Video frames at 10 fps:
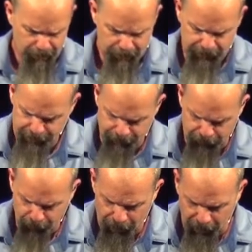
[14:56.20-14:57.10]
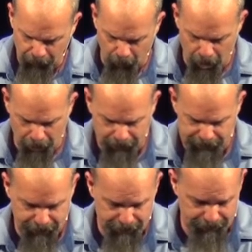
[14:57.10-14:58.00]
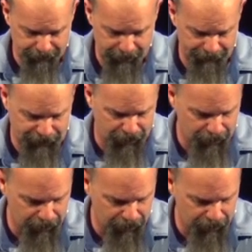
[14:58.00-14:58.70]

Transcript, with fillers: And since he was rarely wrong, this didn't come as good